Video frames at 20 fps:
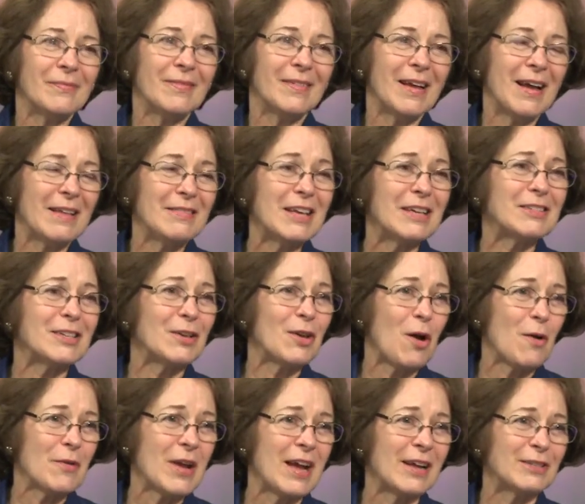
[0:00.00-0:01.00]
that's a
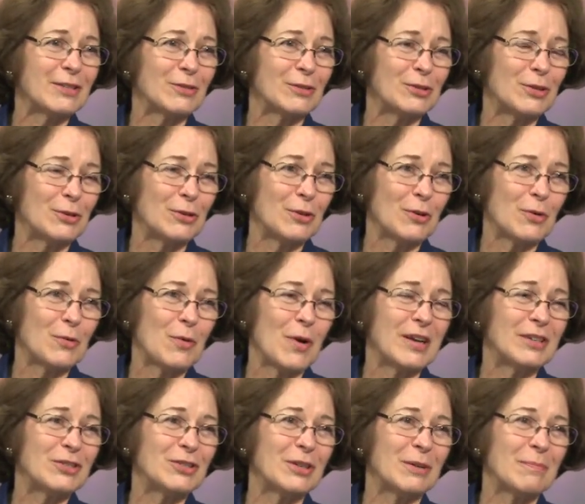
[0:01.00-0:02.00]
long answer to your
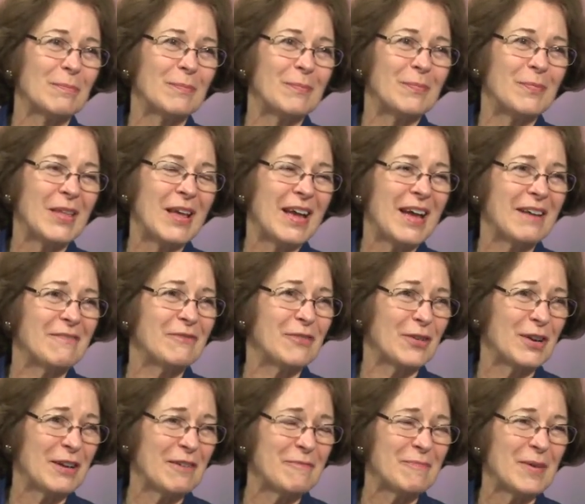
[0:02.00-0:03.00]
question, and
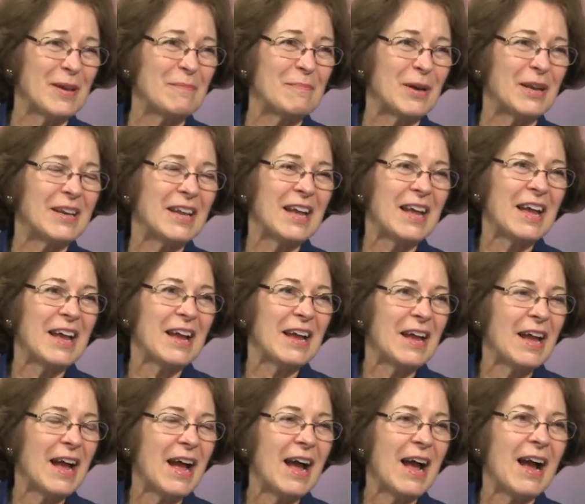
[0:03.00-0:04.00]
forgive me, but
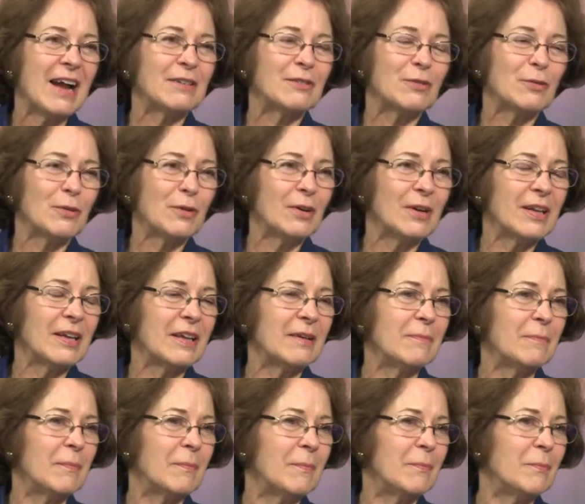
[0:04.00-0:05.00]
I
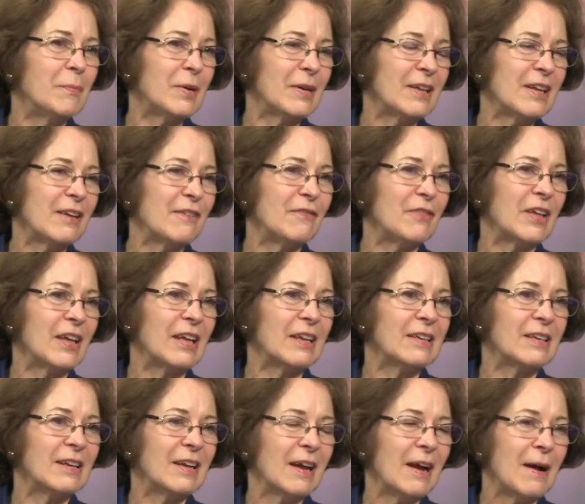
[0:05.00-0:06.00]
truly believe that
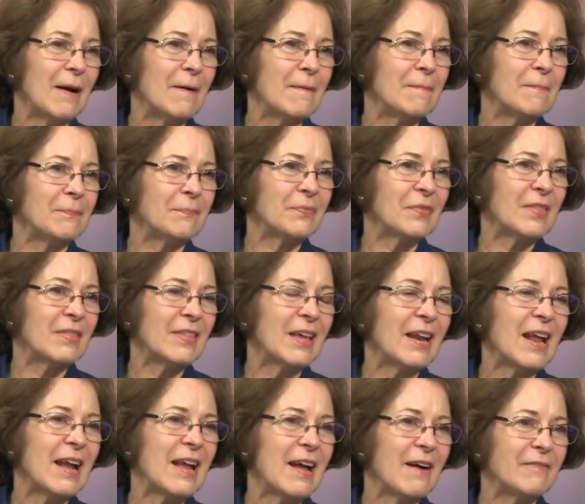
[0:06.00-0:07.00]

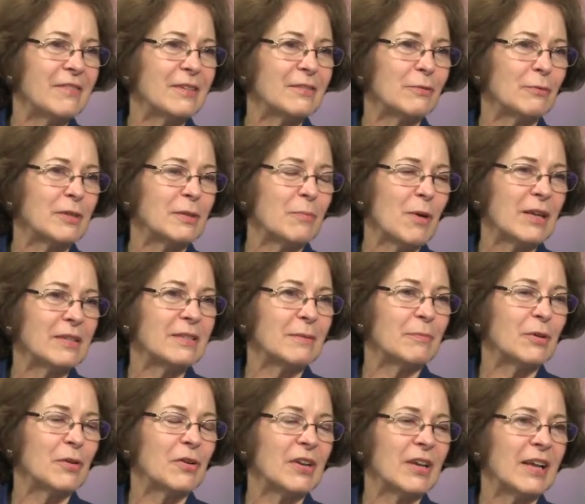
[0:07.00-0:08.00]
that I have this
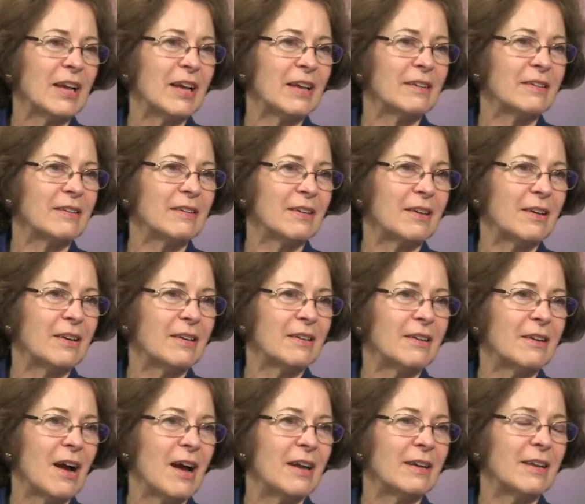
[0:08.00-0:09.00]
responsibility, and
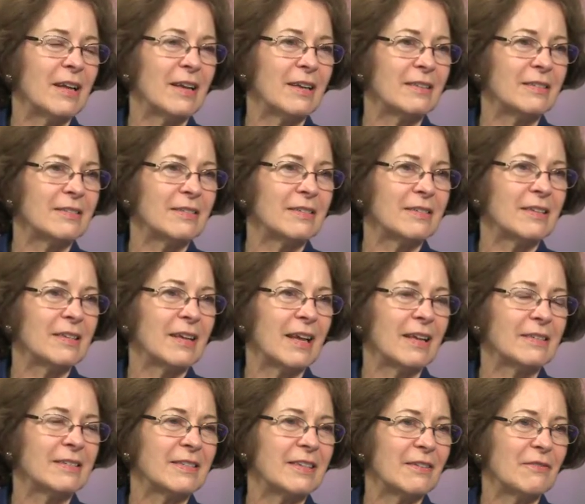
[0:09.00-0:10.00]
God has
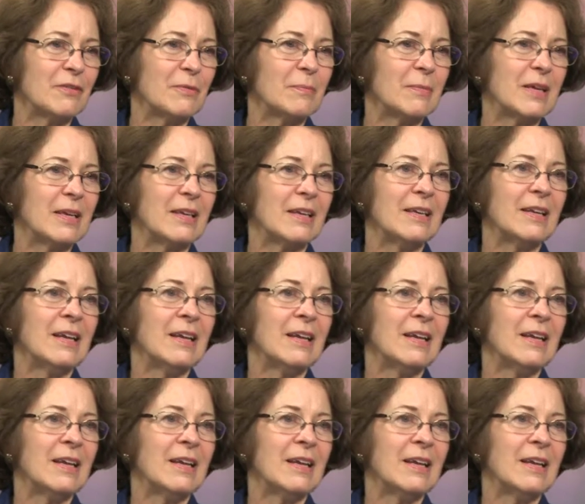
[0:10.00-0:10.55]
given me